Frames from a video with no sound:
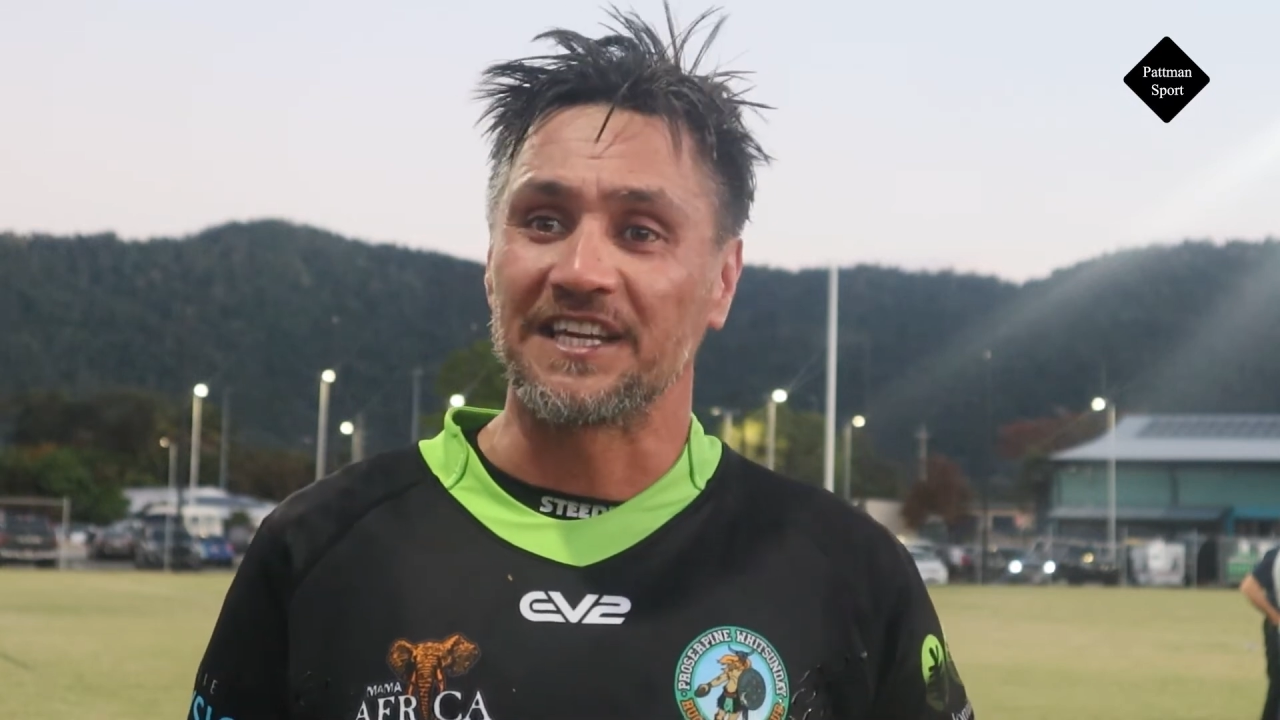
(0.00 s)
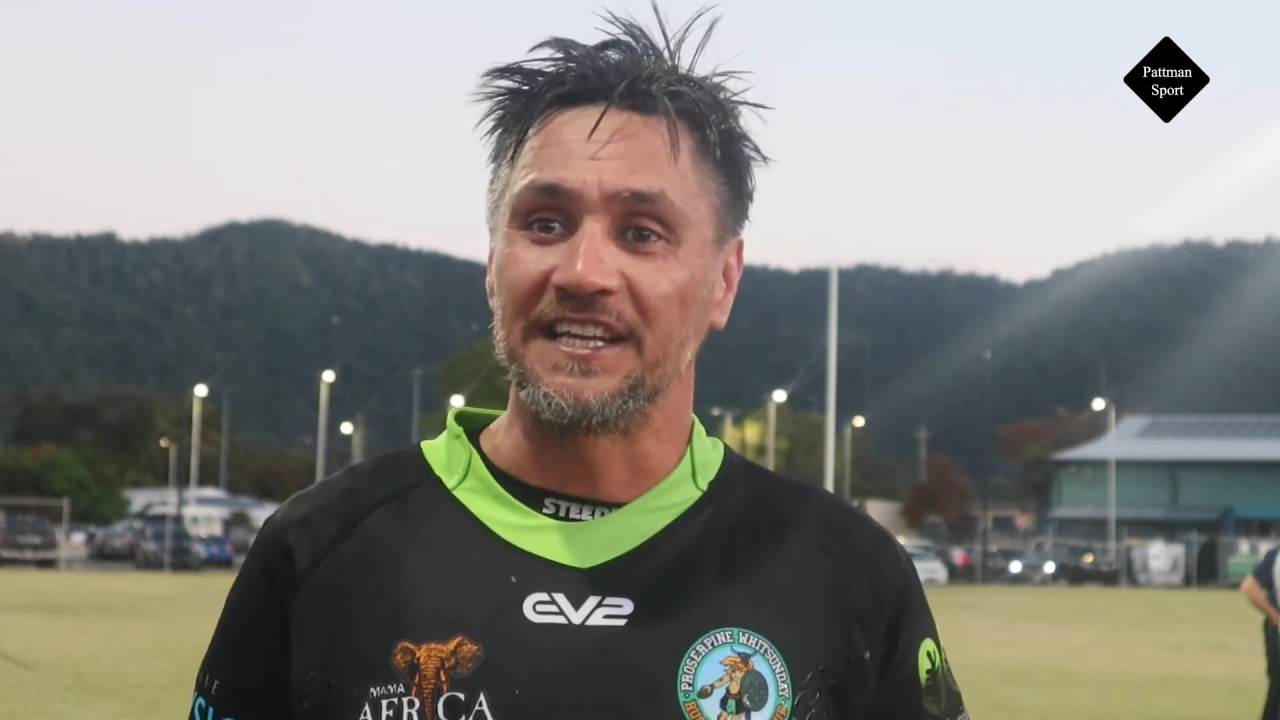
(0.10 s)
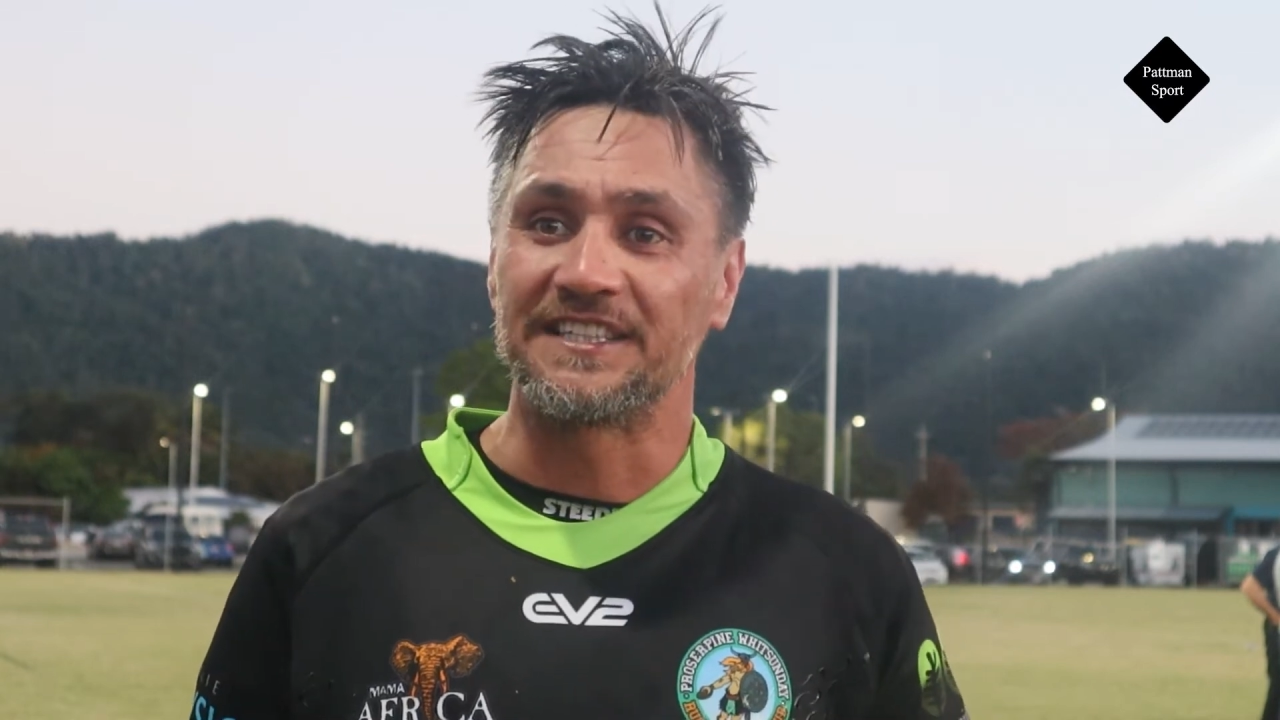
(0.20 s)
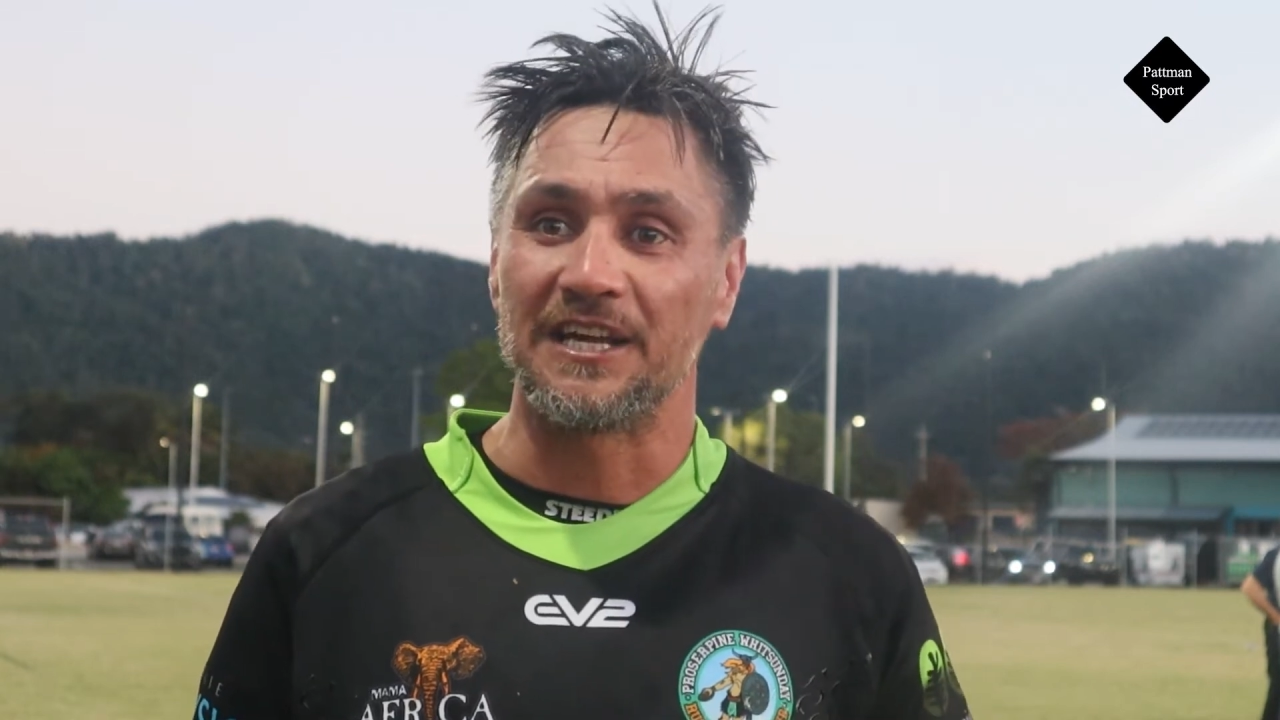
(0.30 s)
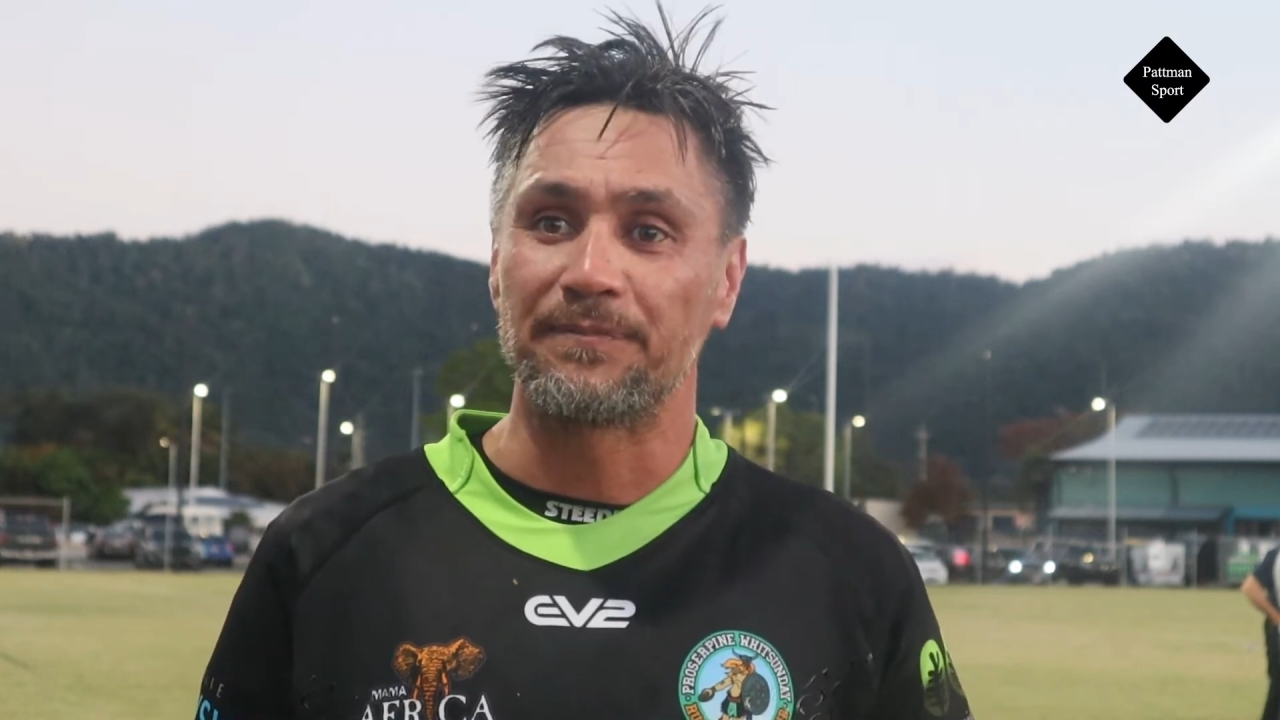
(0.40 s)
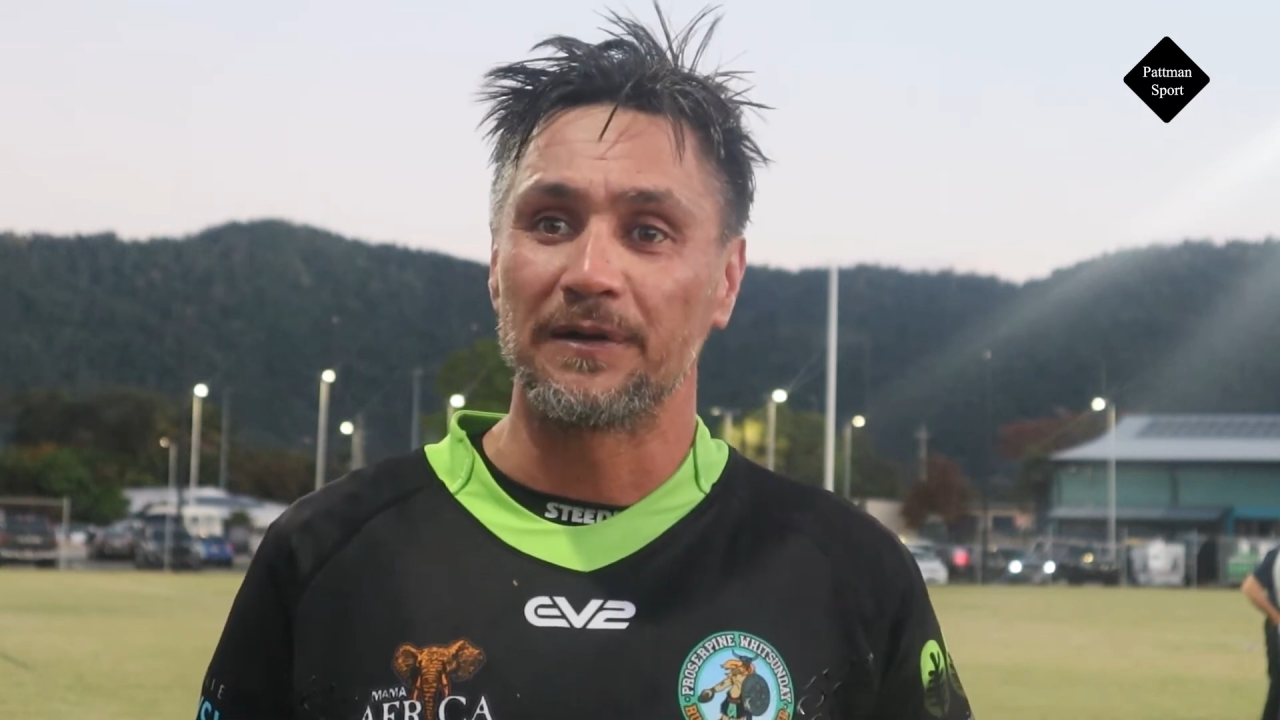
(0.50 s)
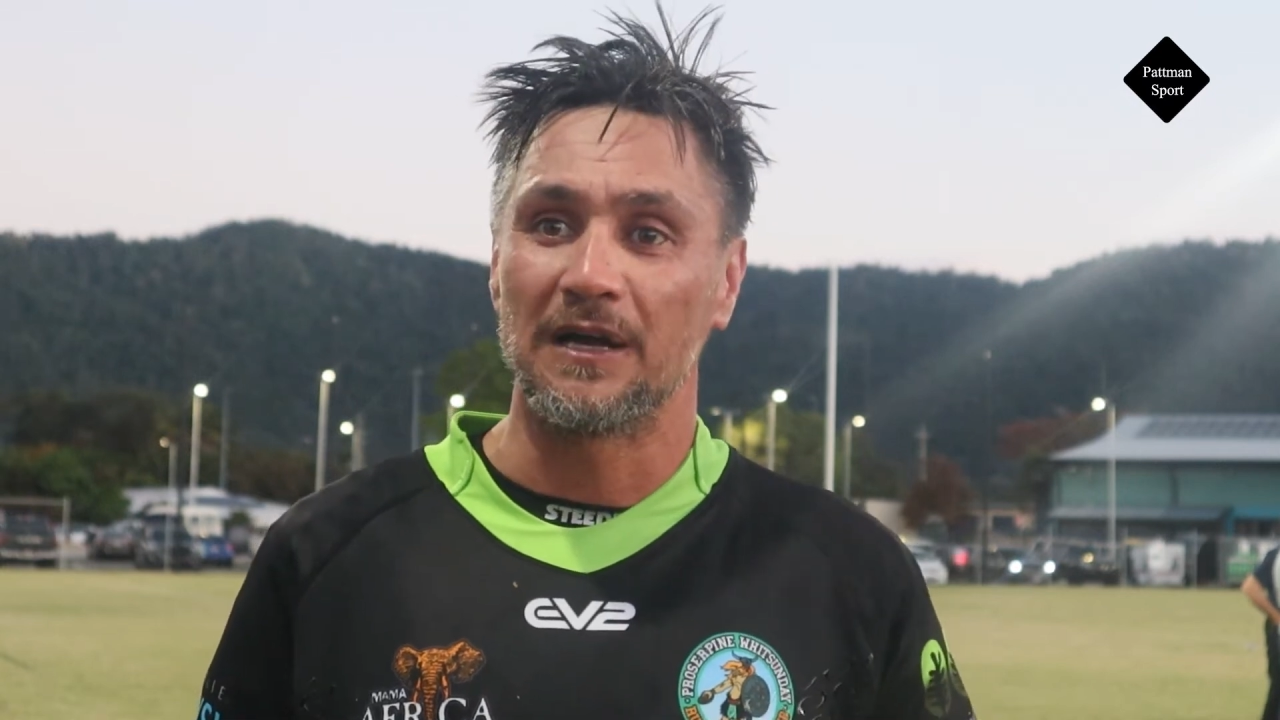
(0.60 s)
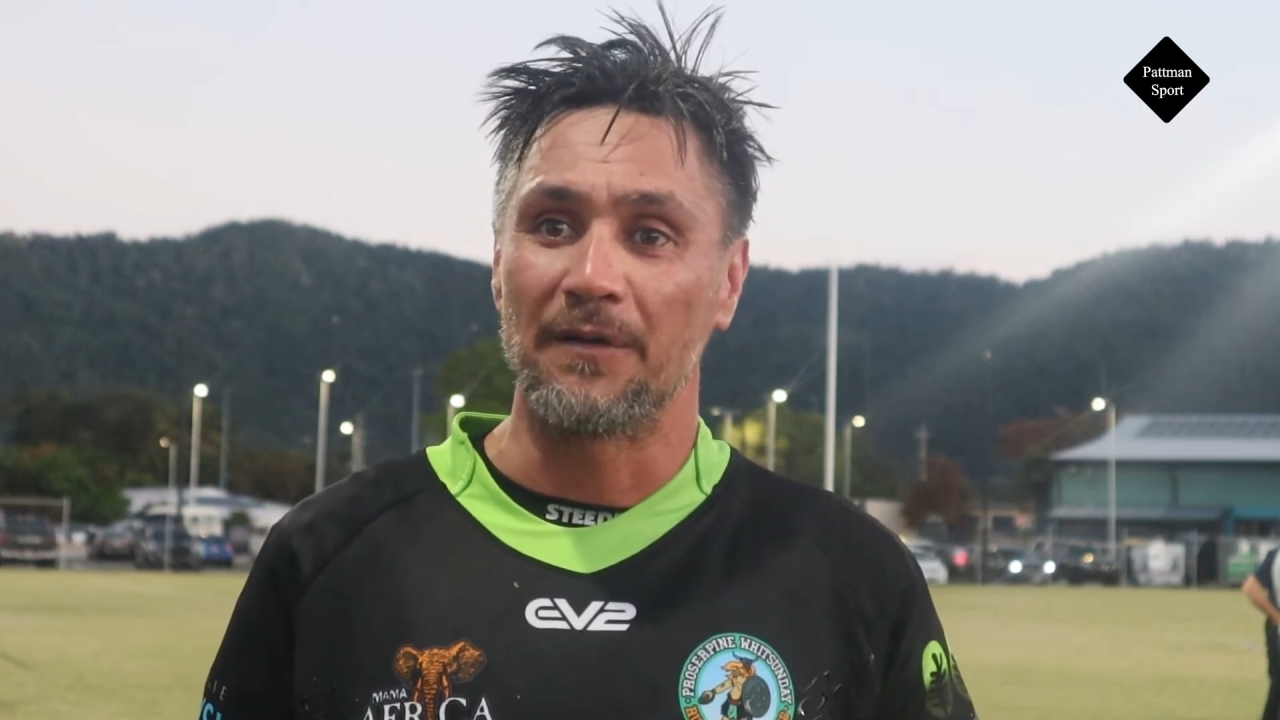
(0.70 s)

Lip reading: digging deep,